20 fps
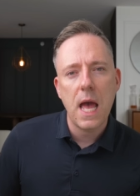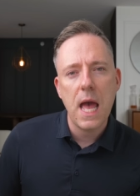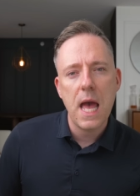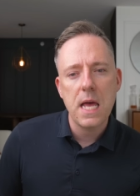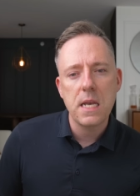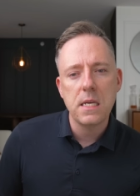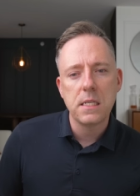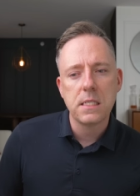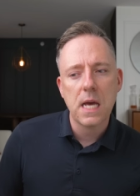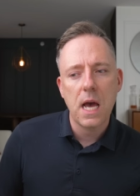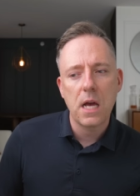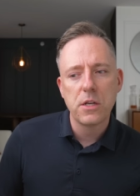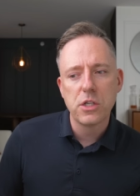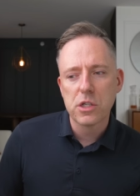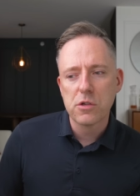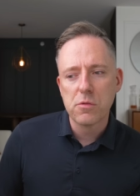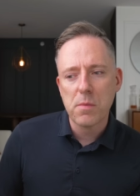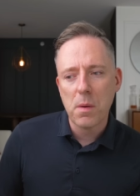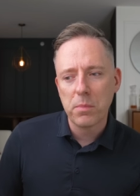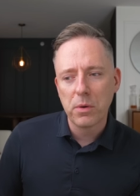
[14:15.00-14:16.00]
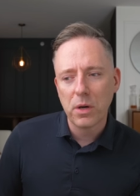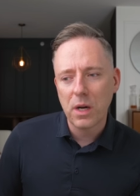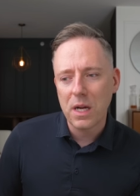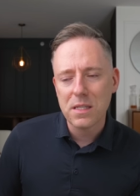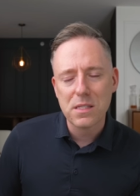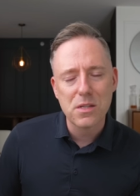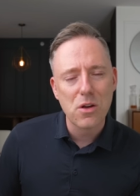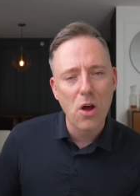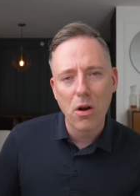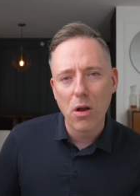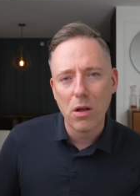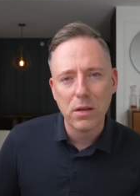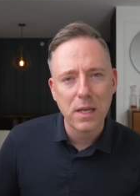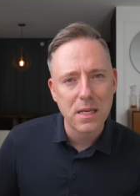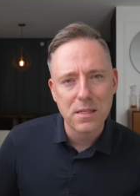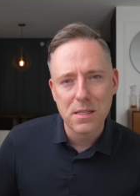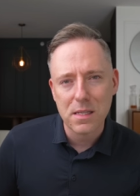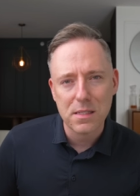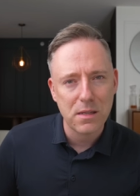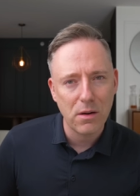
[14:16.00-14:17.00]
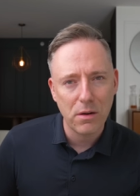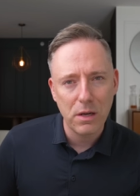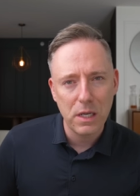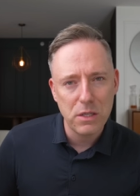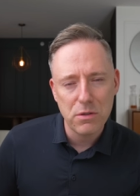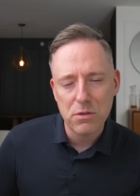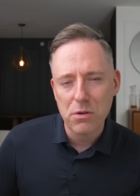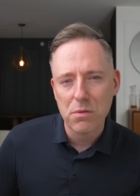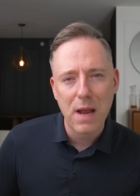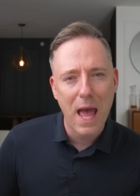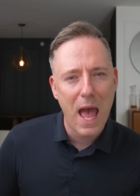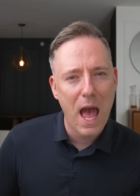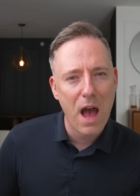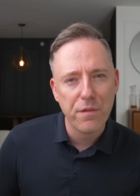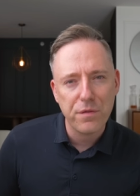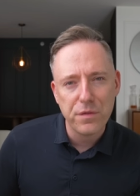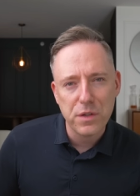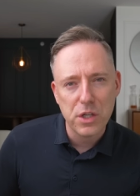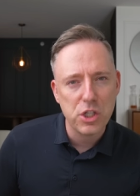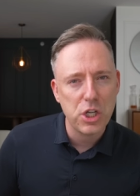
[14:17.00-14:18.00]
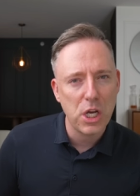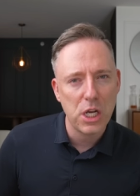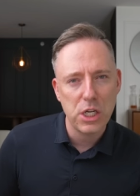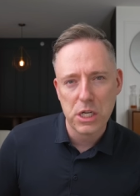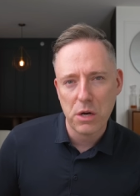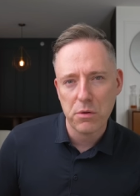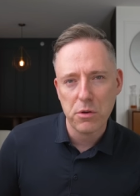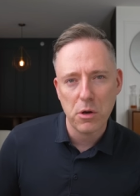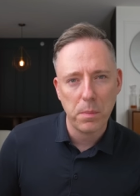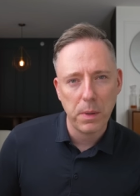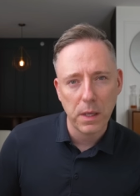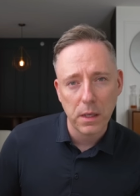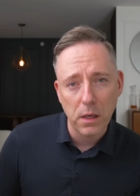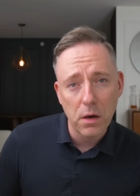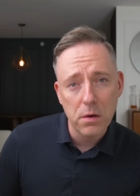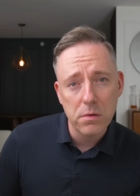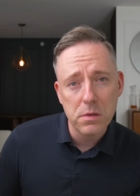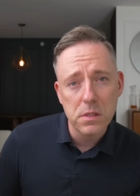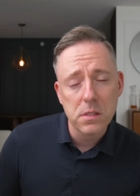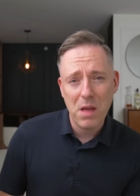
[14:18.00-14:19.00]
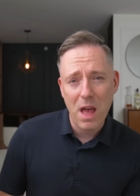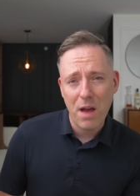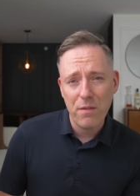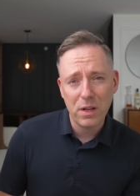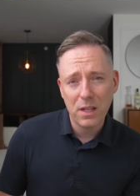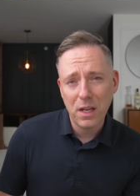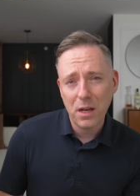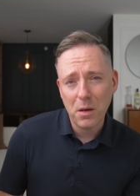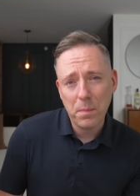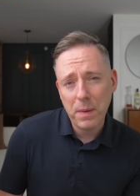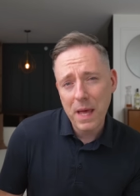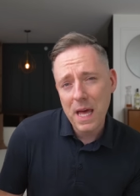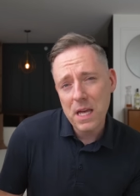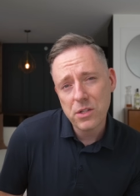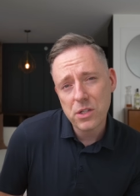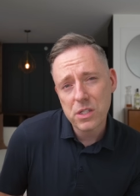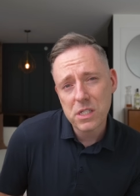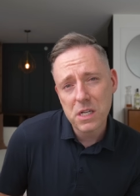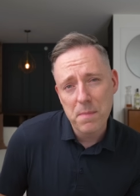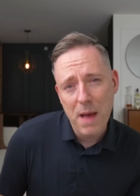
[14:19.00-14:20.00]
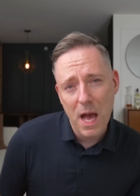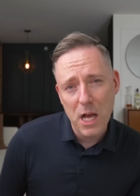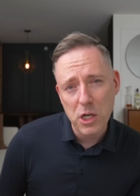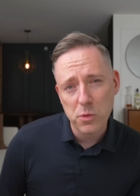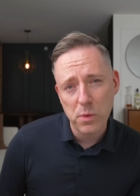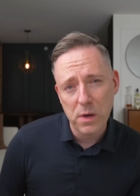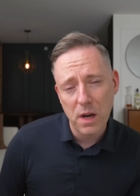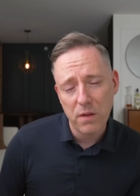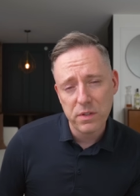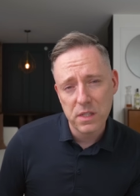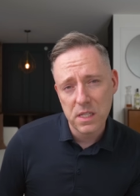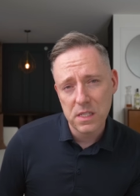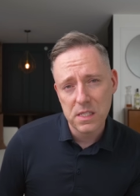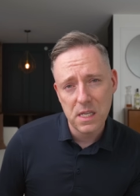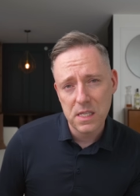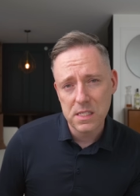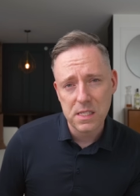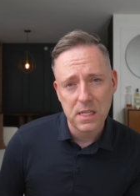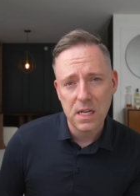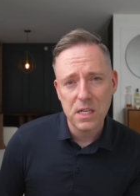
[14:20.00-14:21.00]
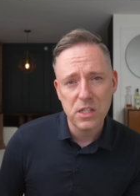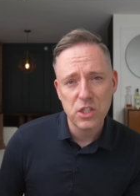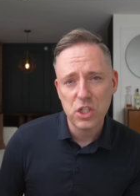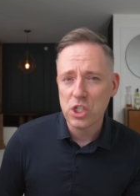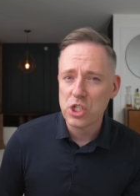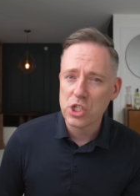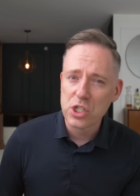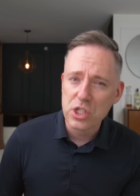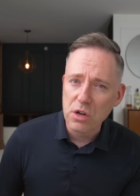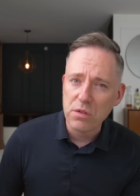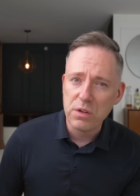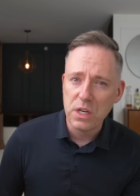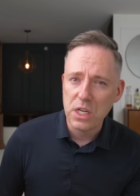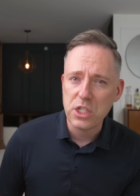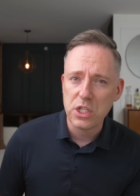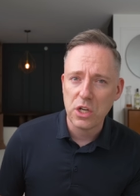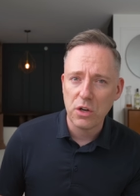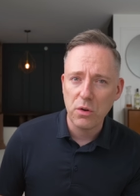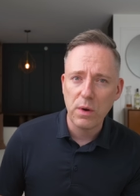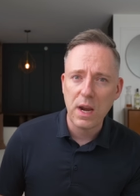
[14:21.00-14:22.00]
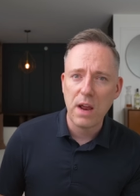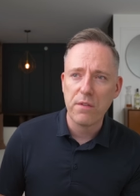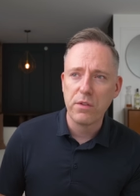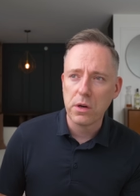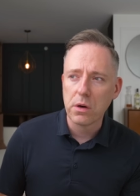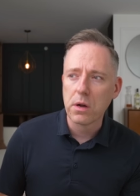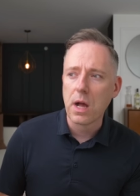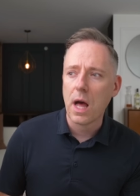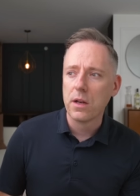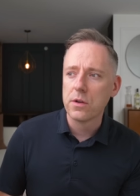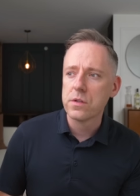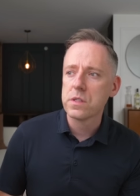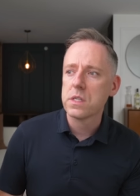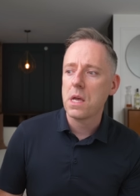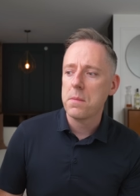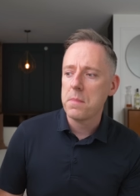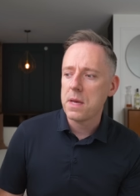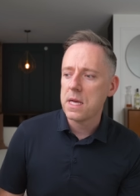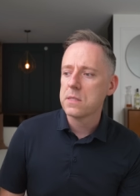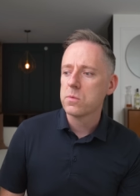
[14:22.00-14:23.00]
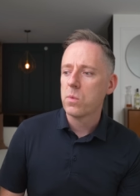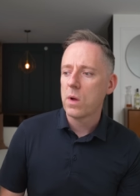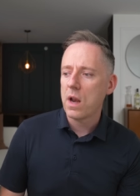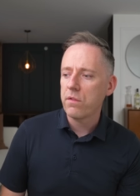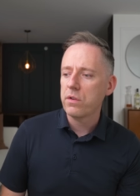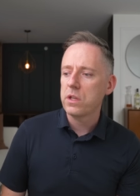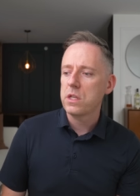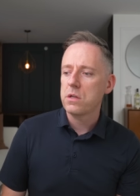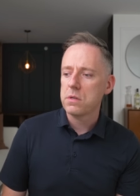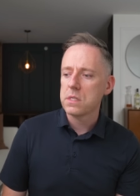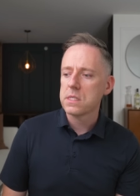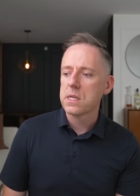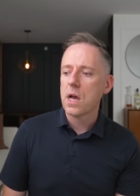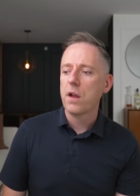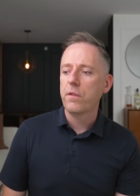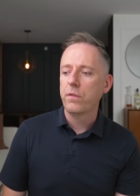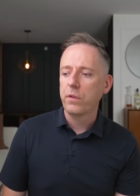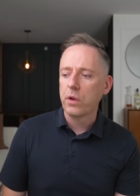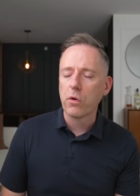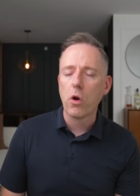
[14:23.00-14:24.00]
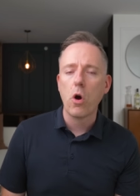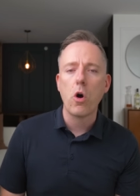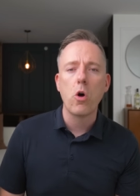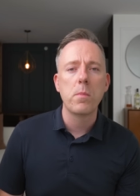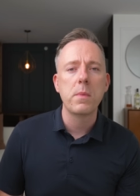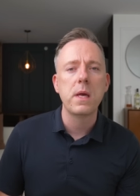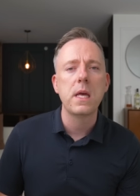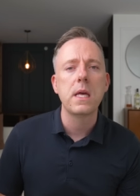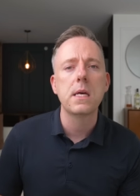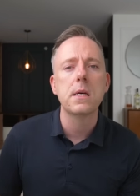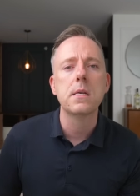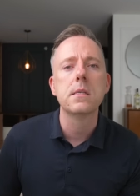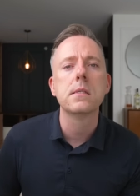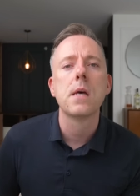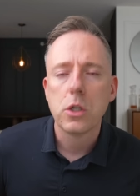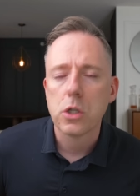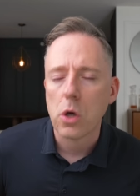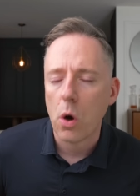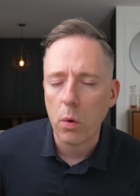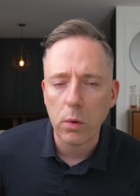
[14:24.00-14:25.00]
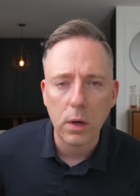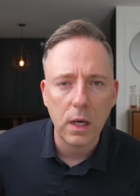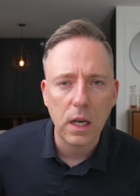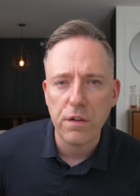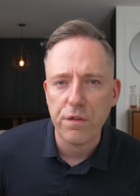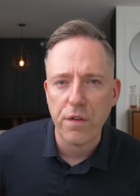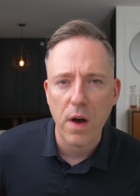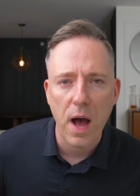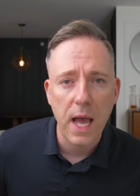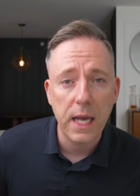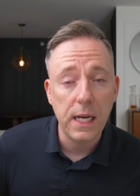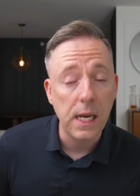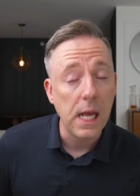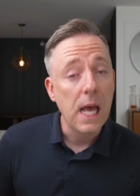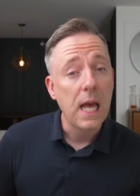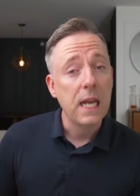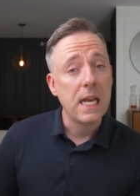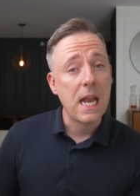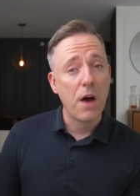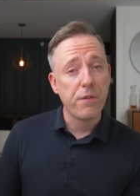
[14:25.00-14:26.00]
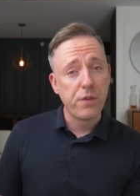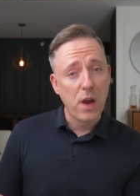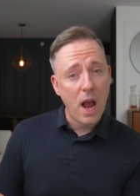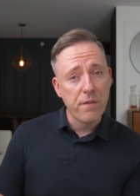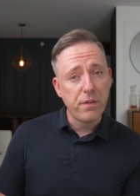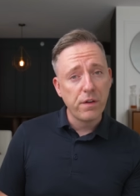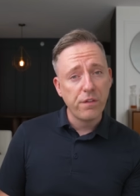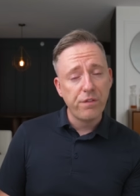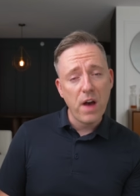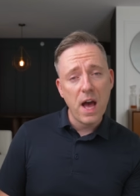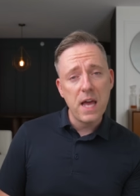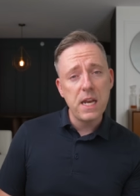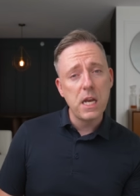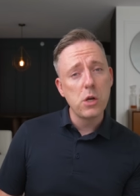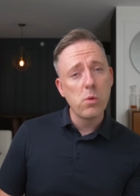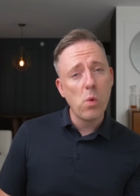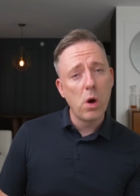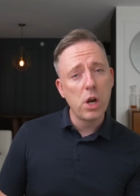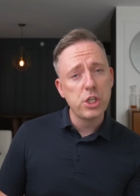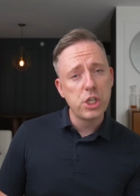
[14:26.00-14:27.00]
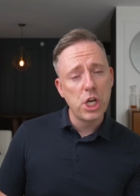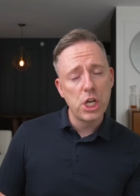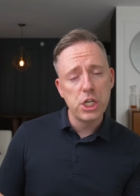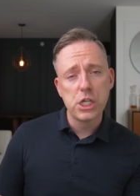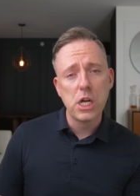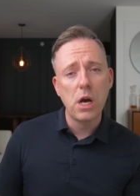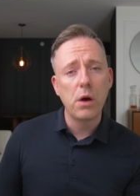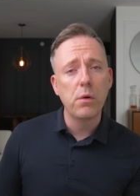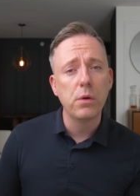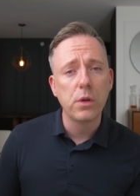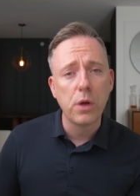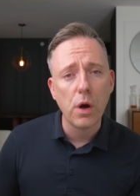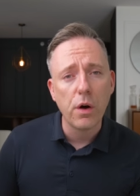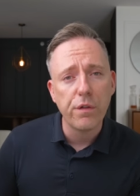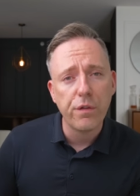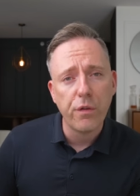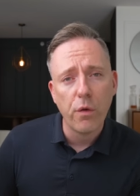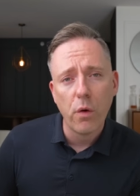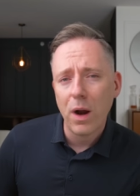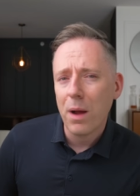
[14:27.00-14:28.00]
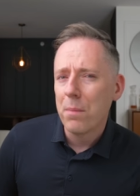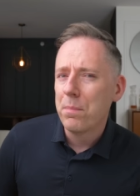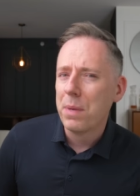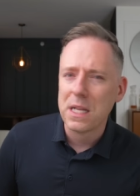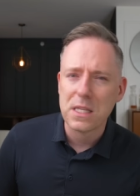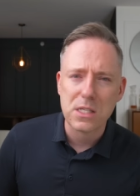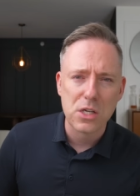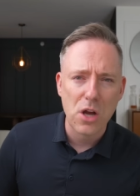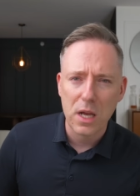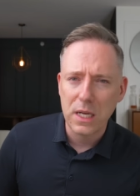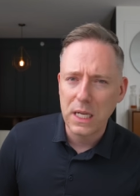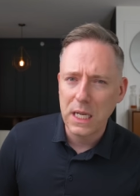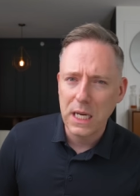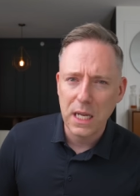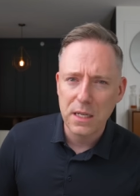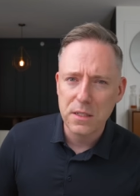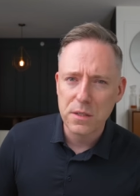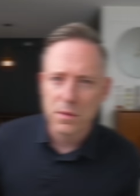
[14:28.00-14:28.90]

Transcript: And uh, just remember, it's not all necessary. You don't have to change out your pillows every little bit just to match whatever the season is. You just don't need to. Whatever your color scheme is, whatever you design for your home is totally fine. Now, if you're having fun and you wanna change it out, go for it, but it's not needed.